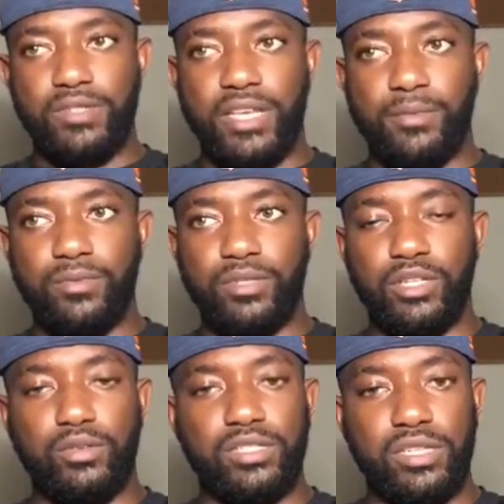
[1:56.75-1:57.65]
able
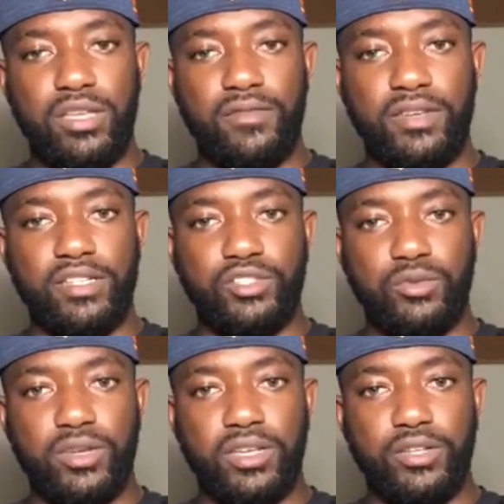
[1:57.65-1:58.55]
to love and
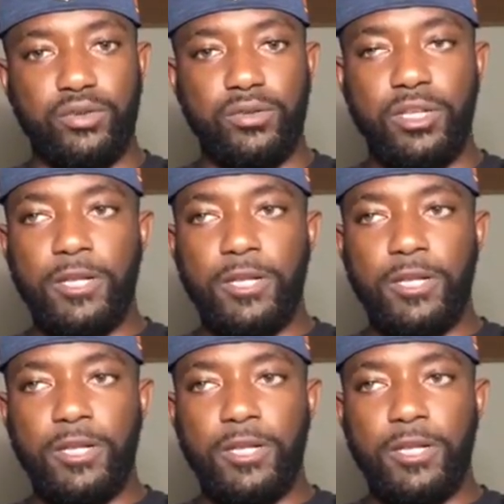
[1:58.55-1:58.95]
enjoy and do.